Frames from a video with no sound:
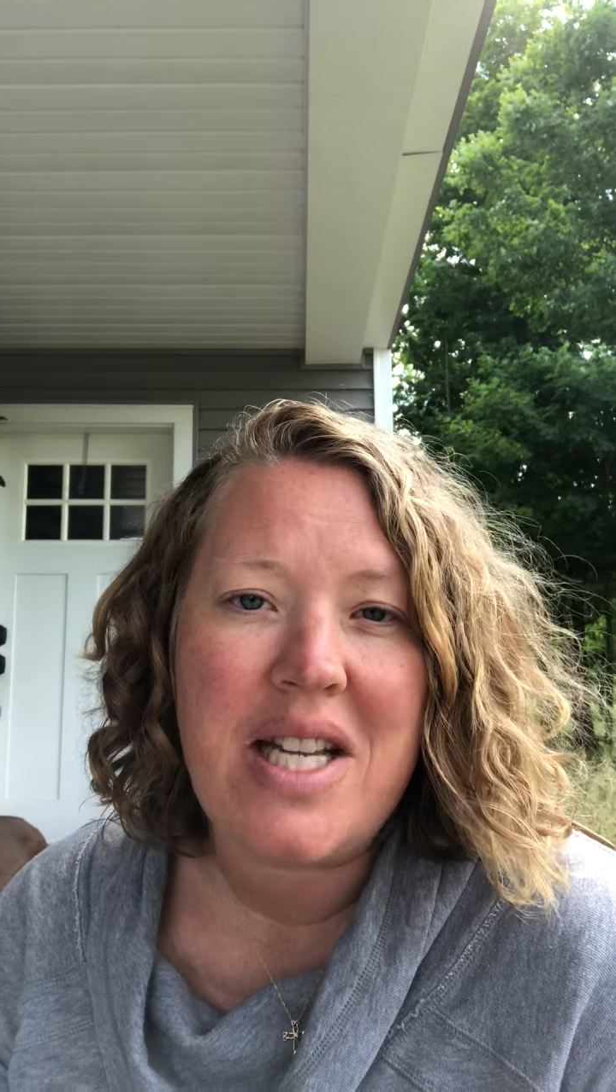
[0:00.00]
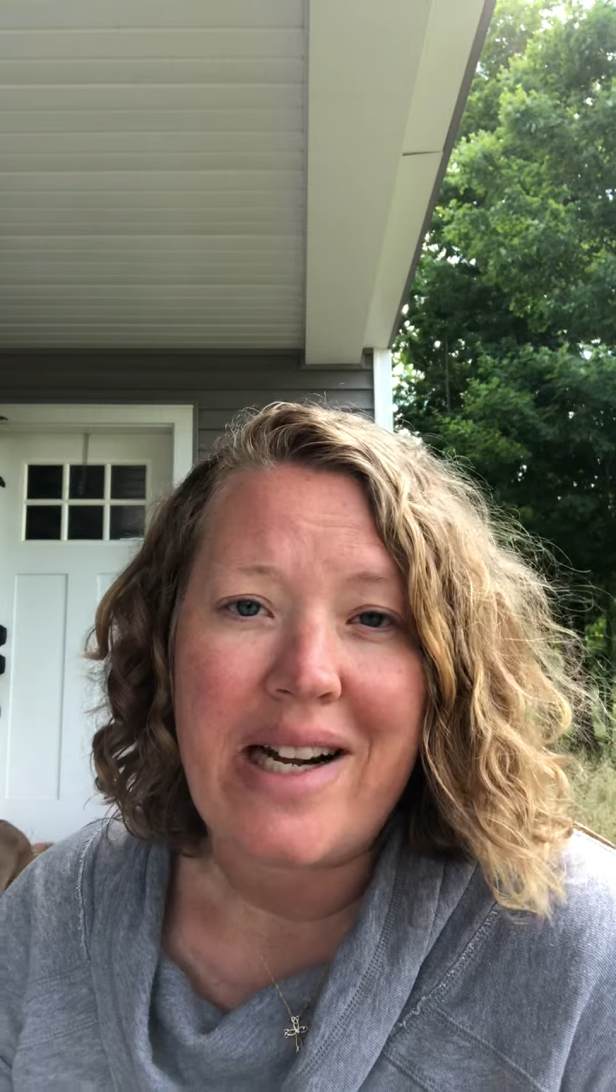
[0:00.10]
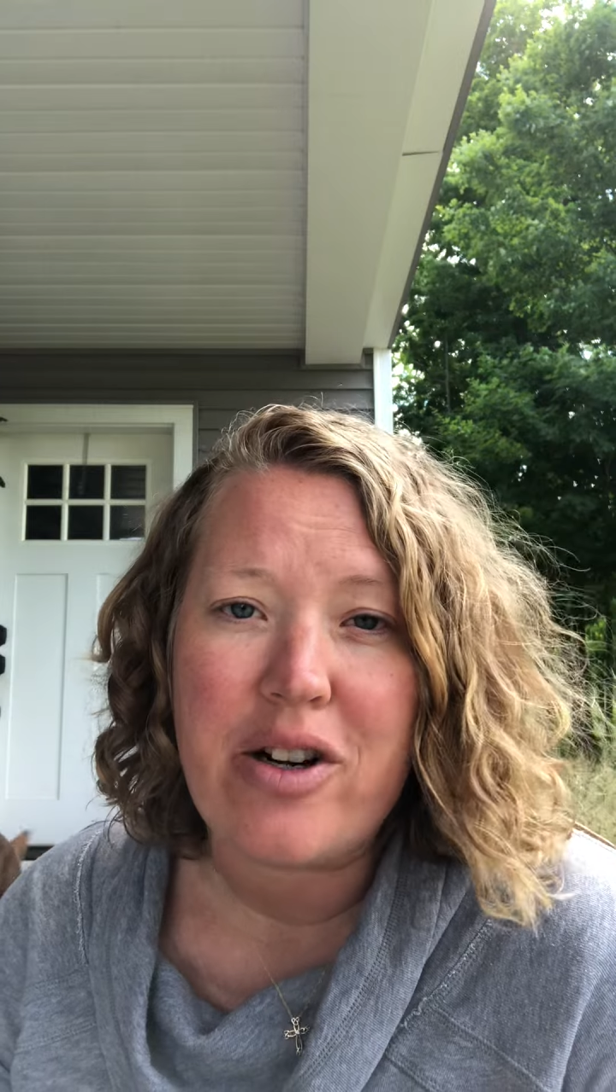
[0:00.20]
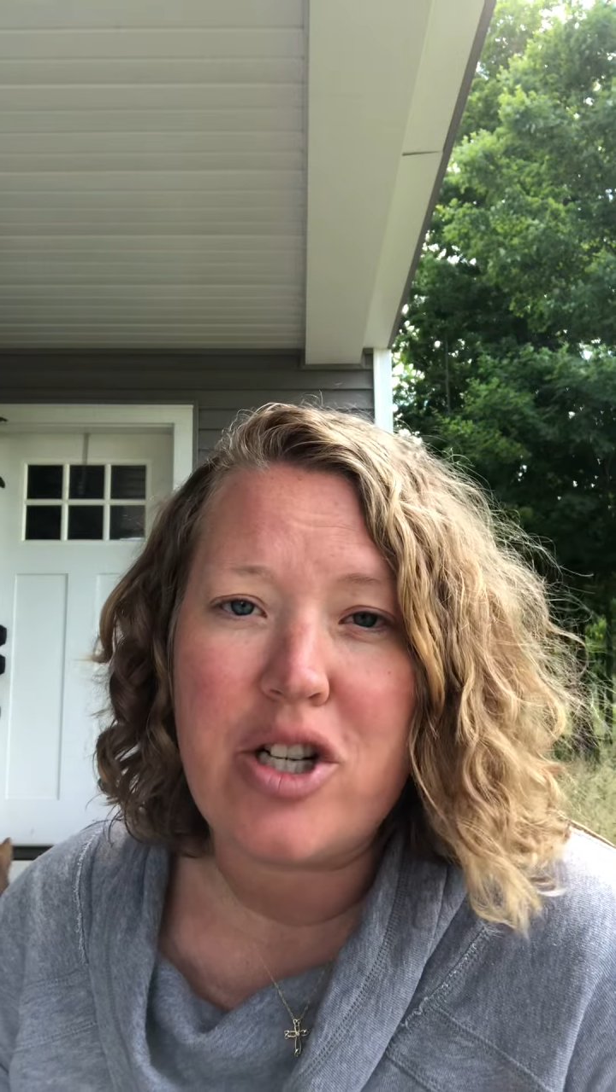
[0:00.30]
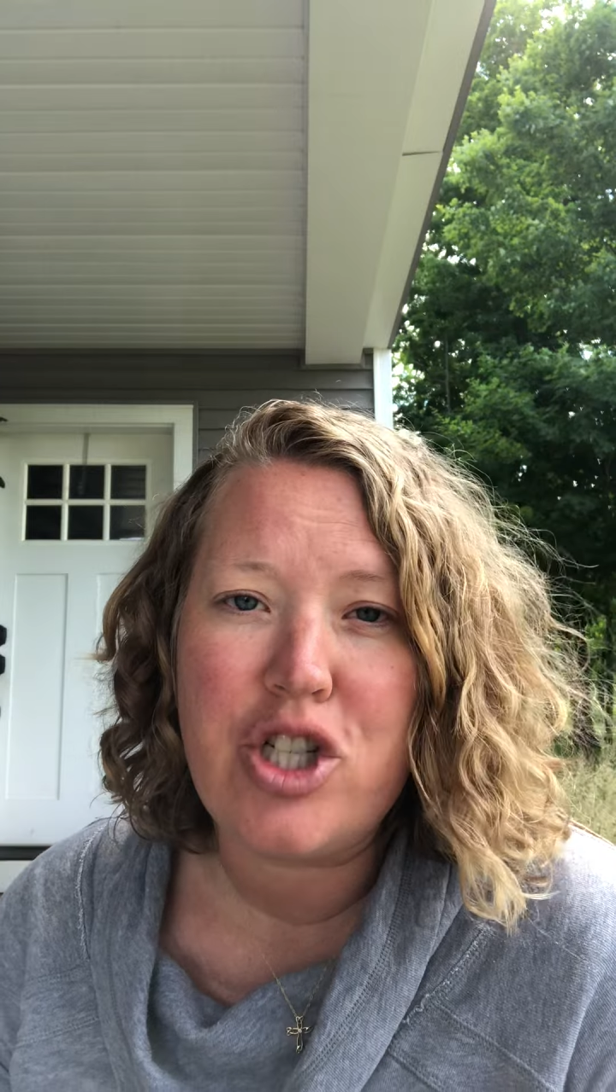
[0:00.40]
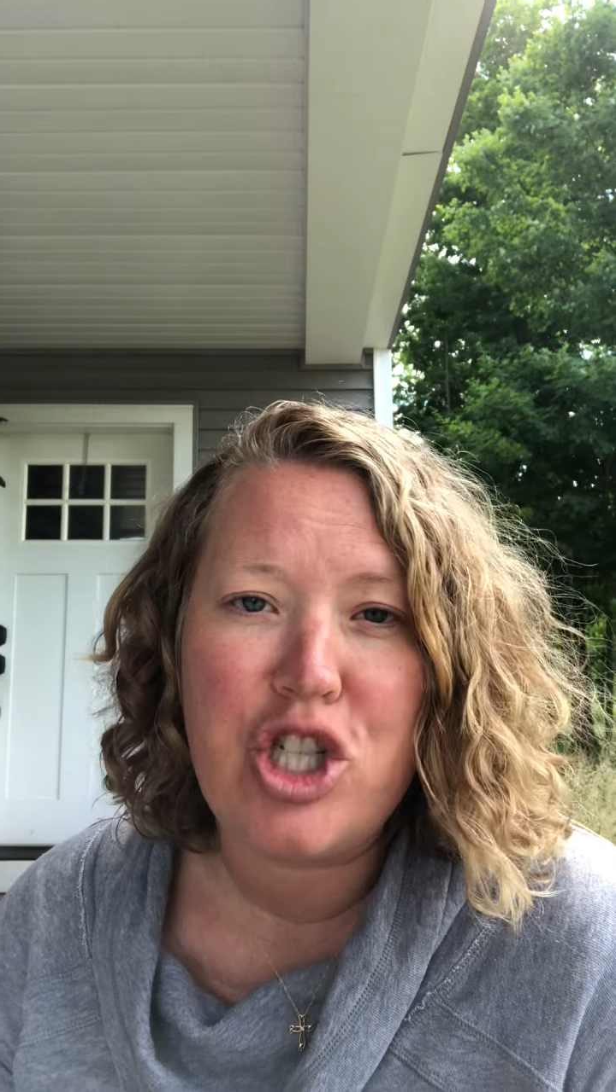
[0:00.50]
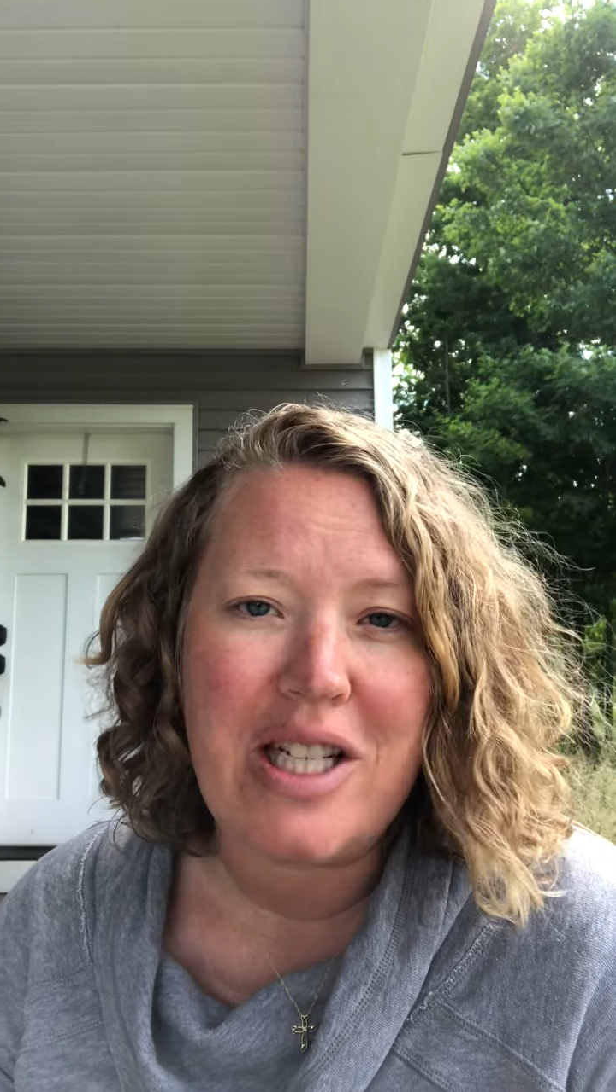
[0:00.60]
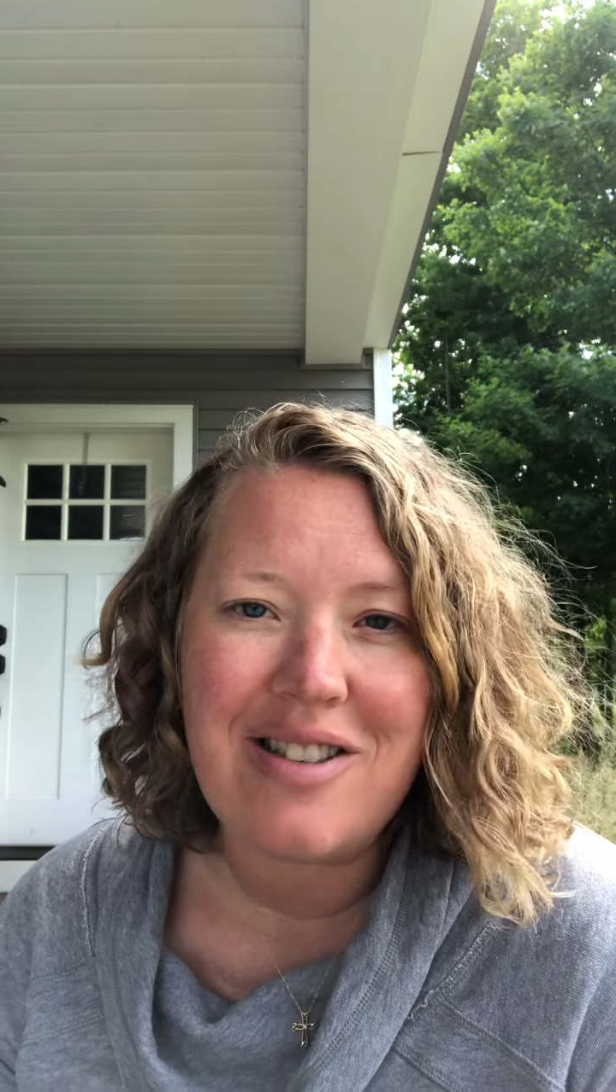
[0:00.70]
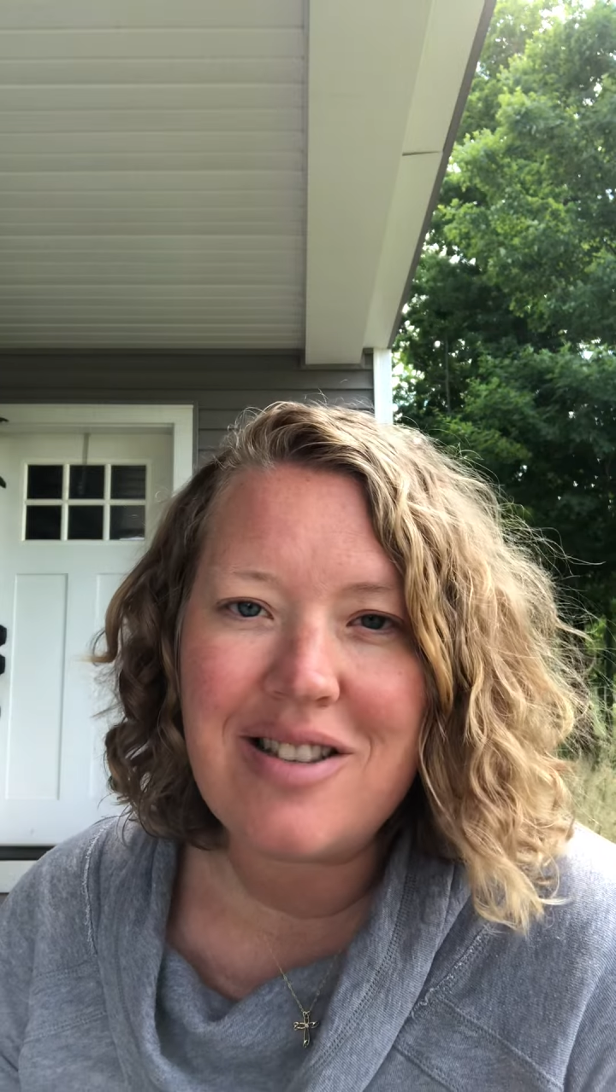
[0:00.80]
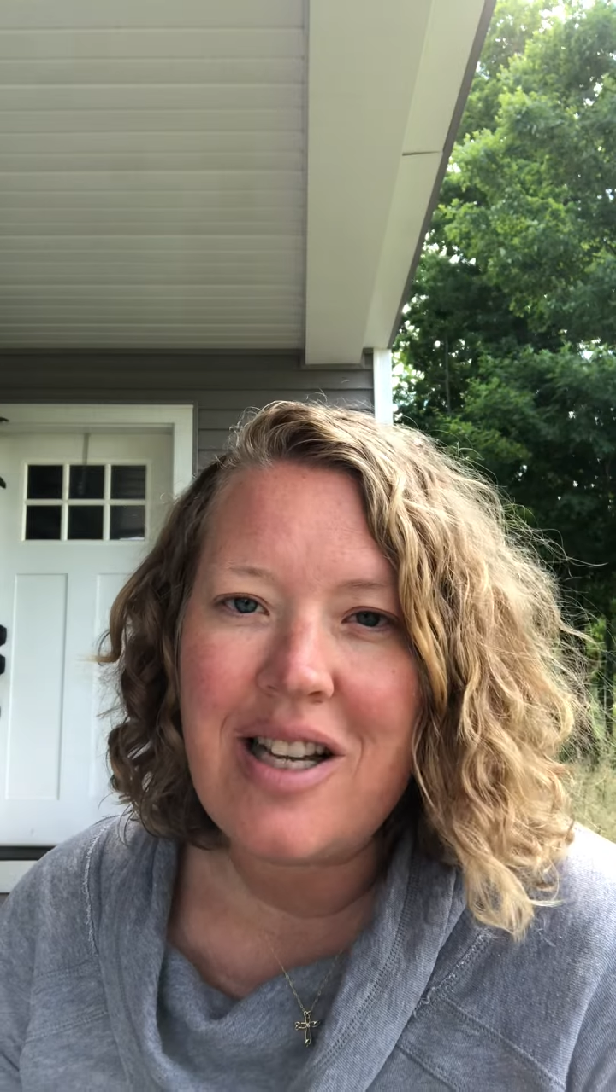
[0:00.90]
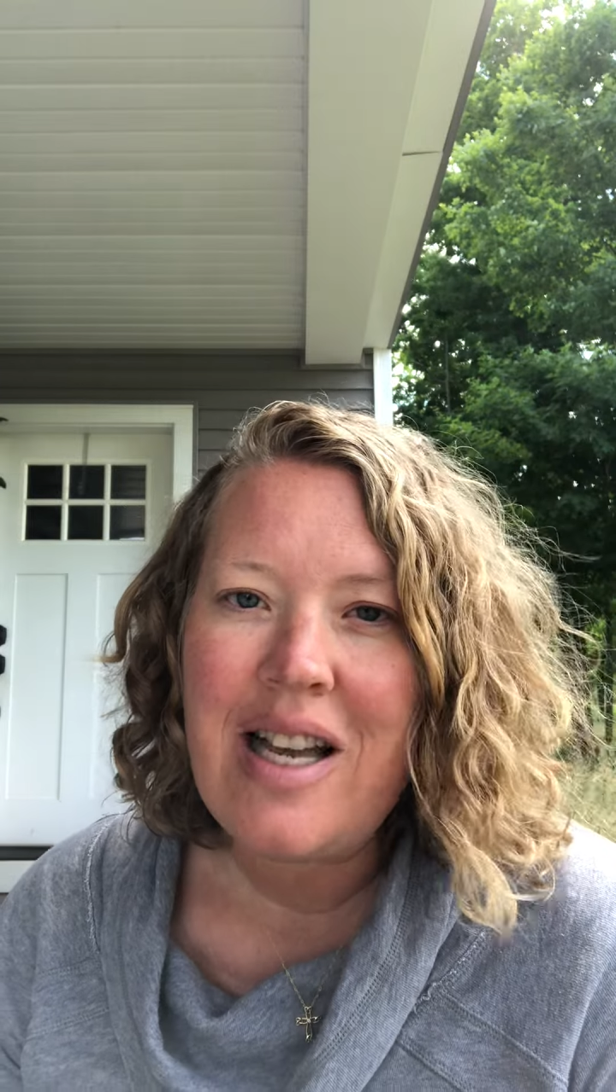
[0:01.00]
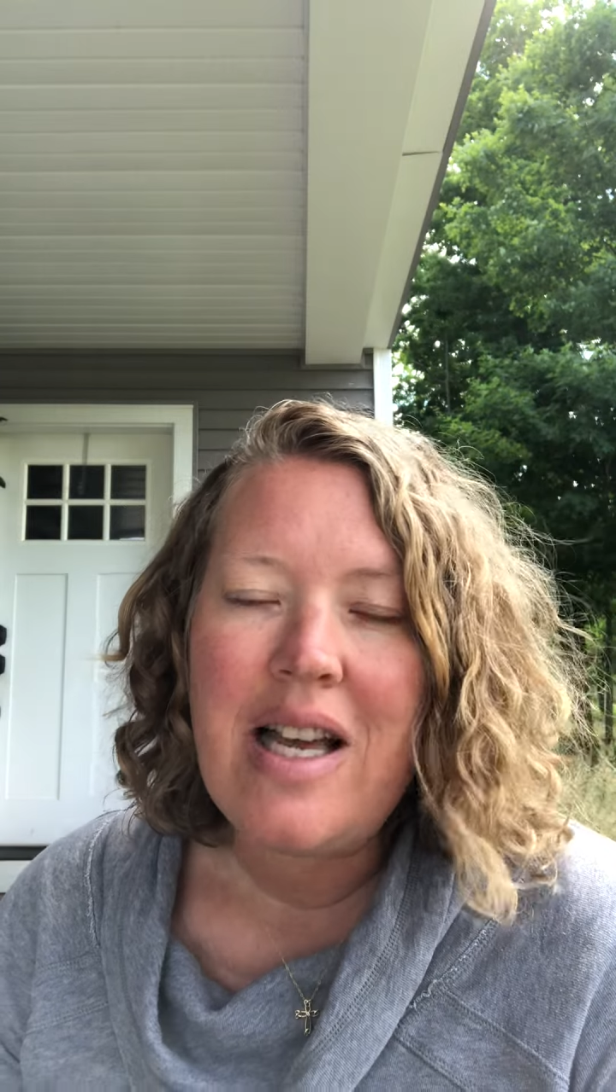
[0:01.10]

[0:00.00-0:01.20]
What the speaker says: TerraShield.